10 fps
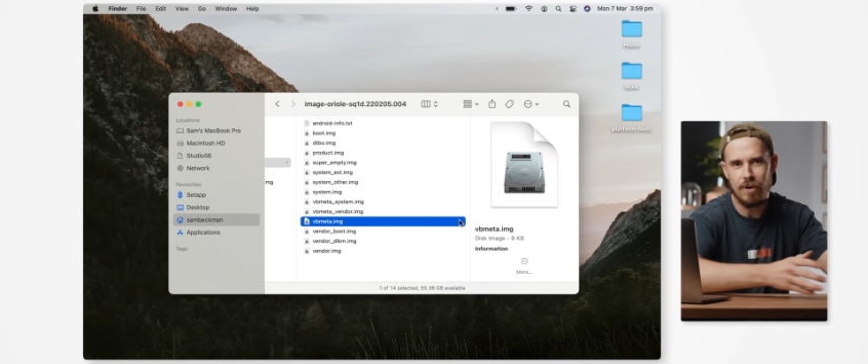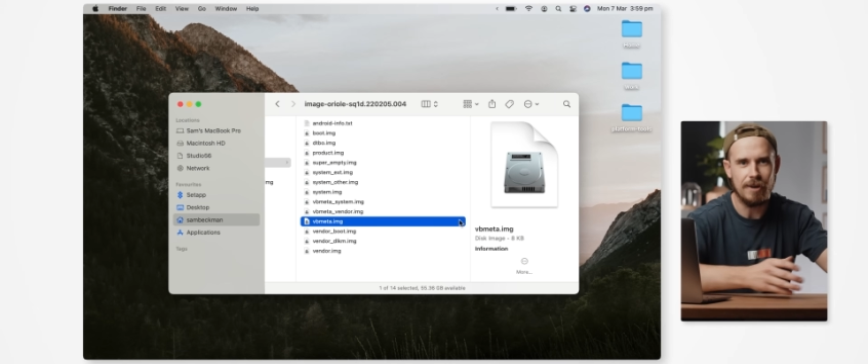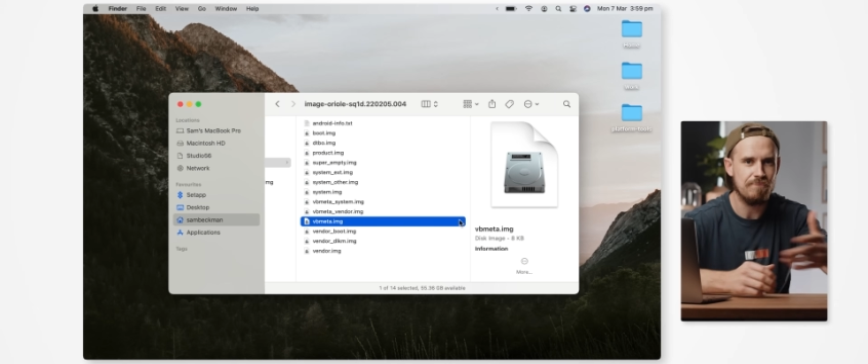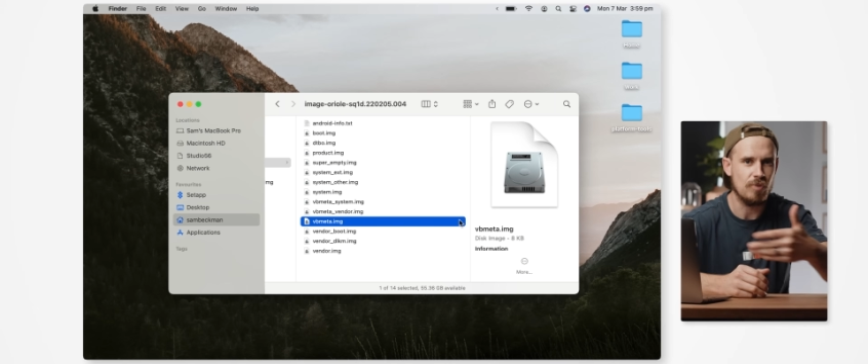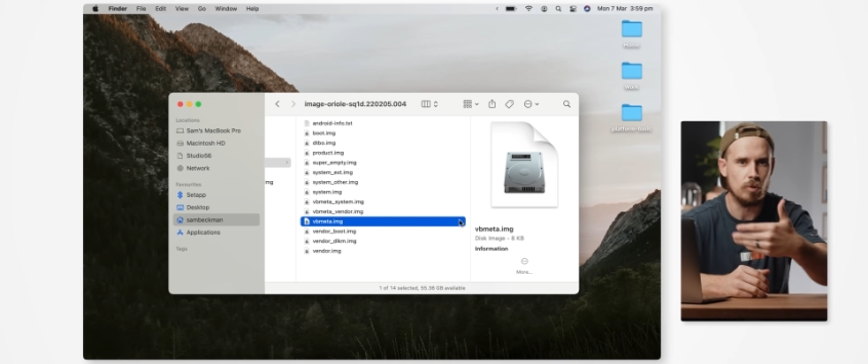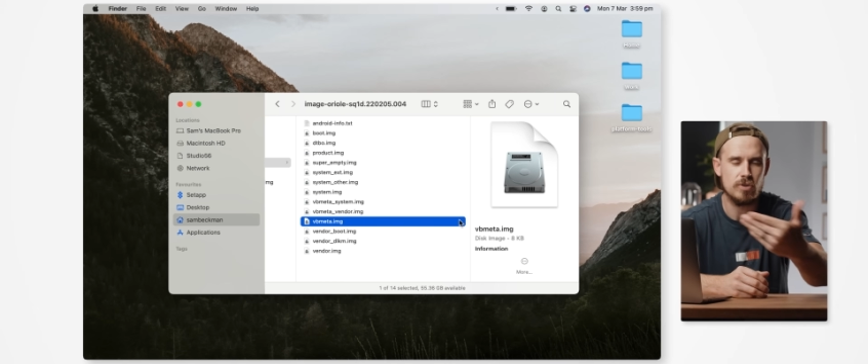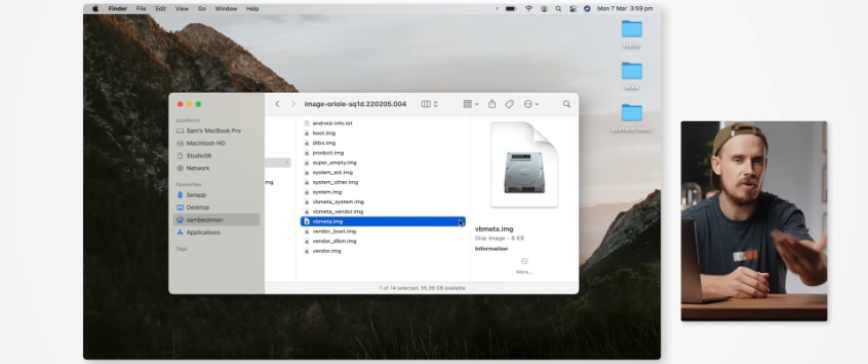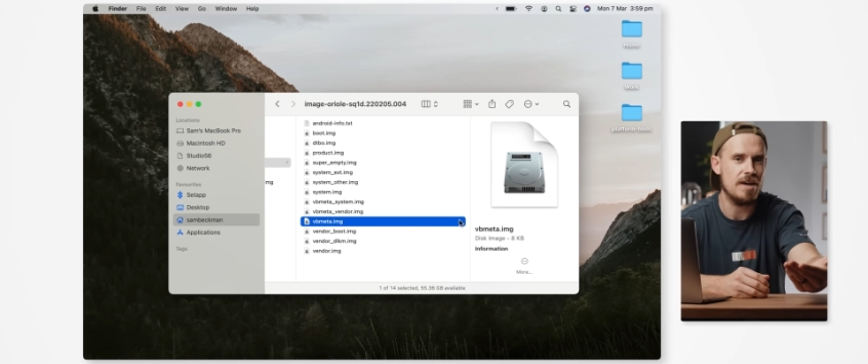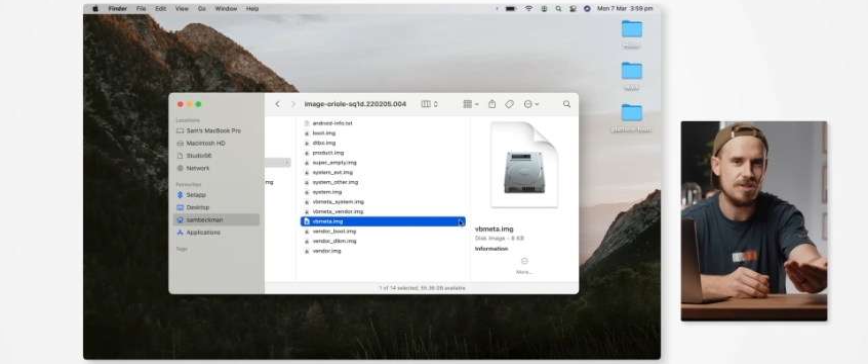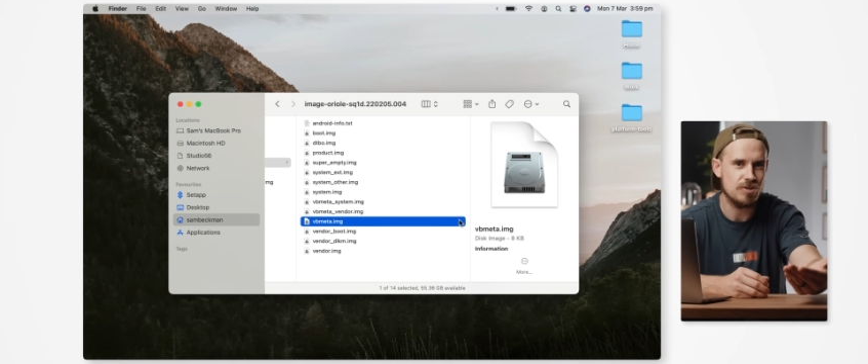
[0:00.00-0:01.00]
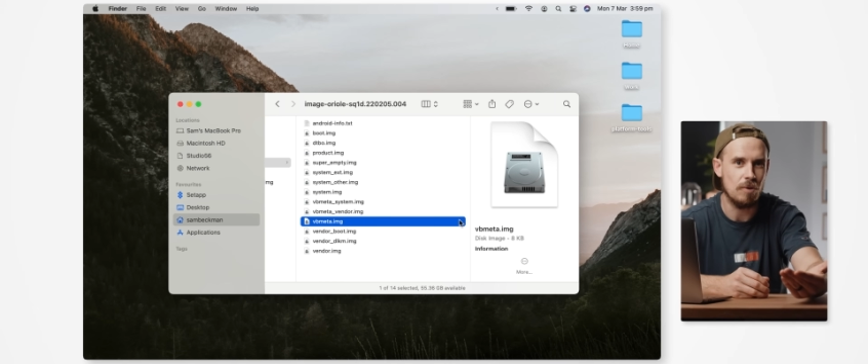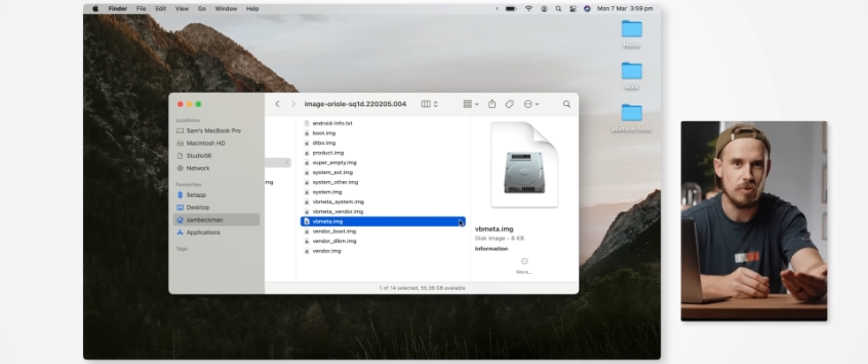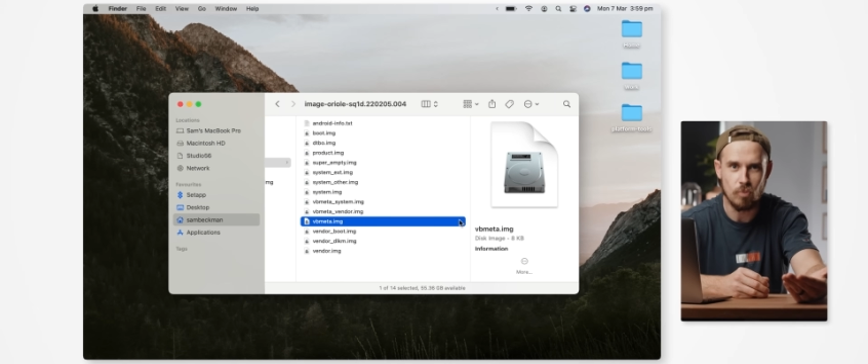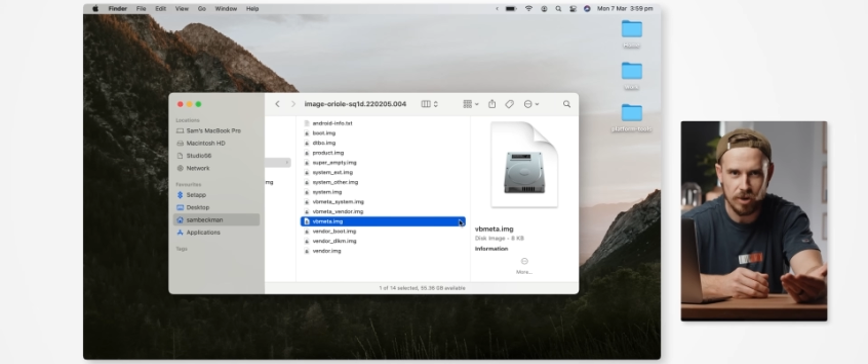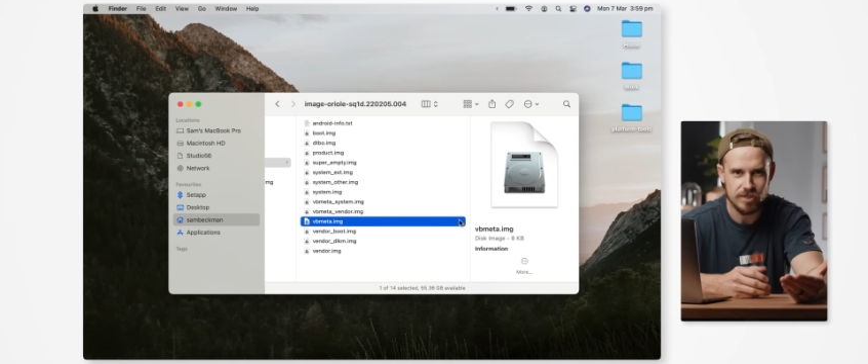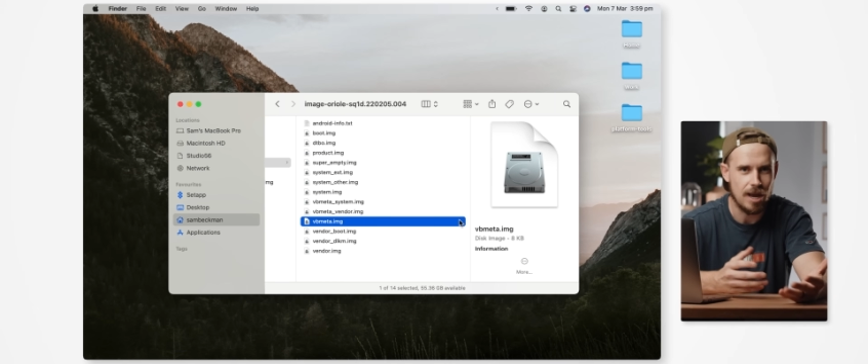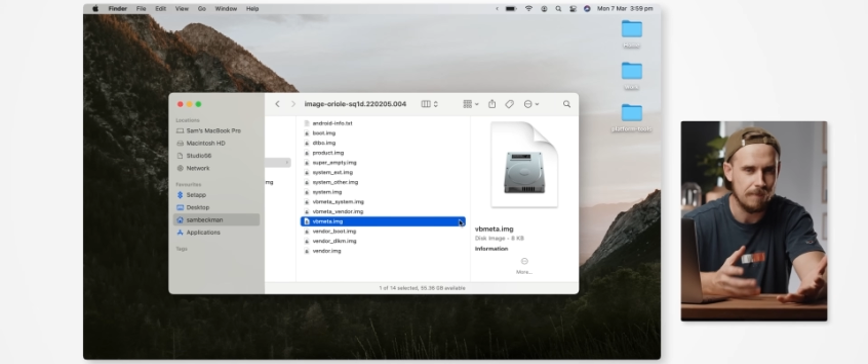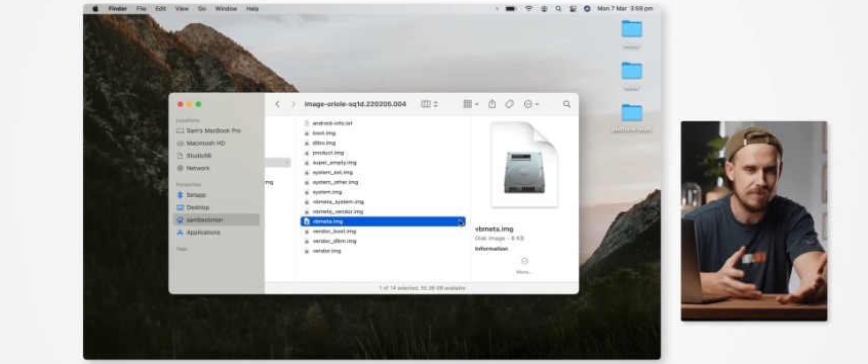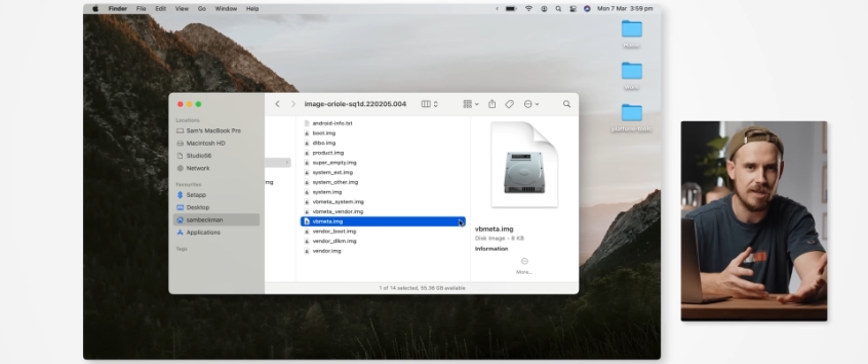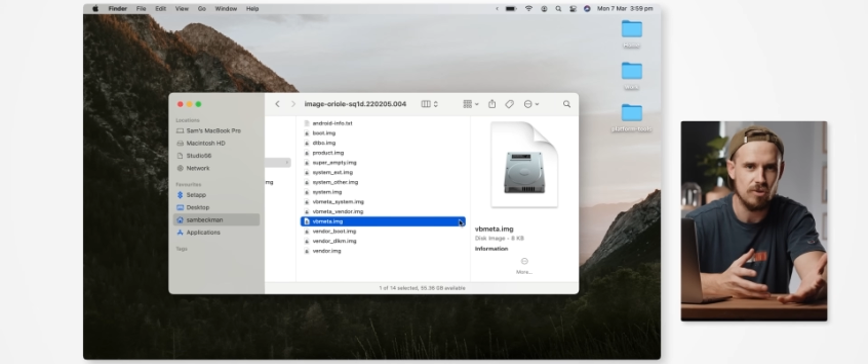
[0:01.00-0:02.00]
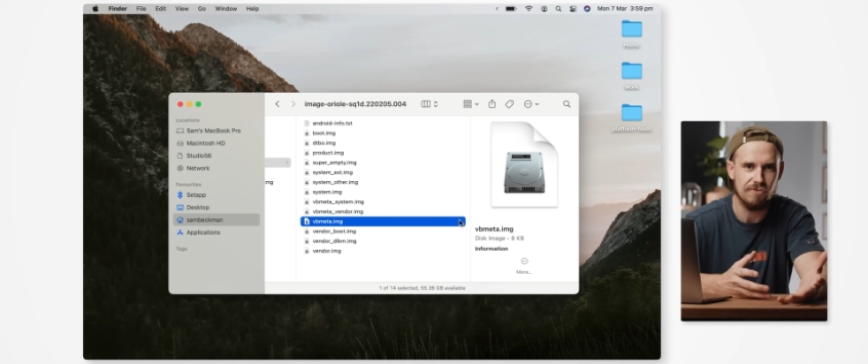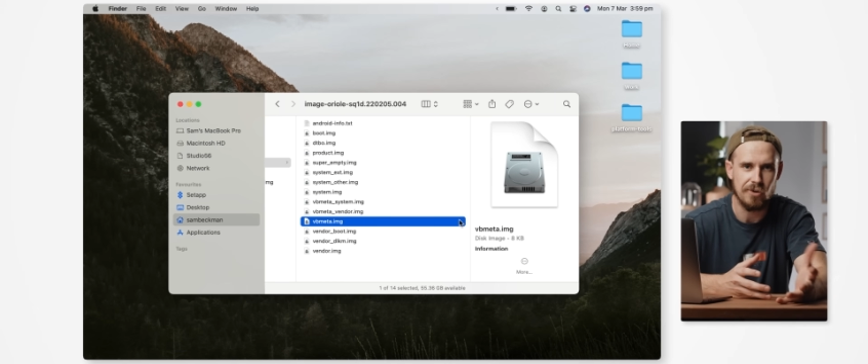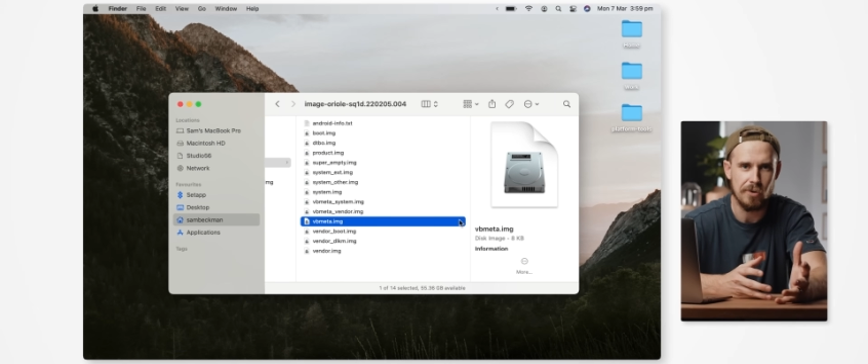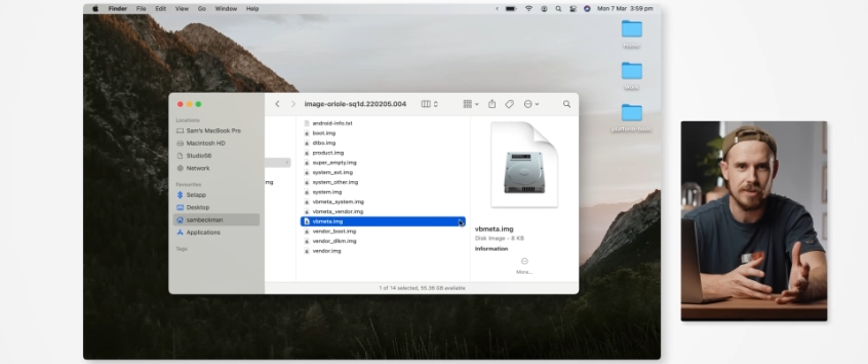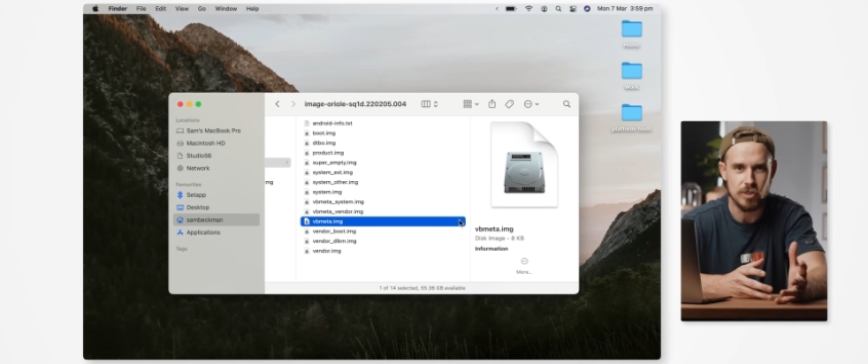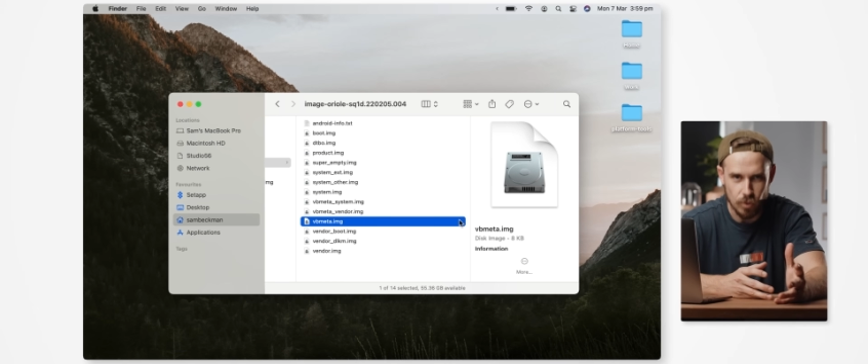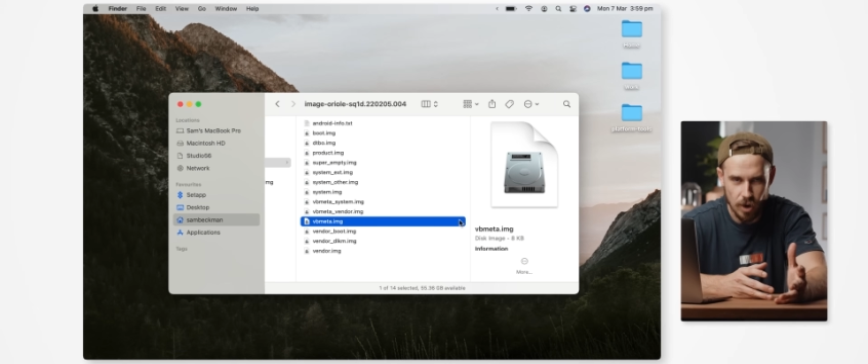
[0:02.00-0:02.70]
but also each time you wanted to update your phone as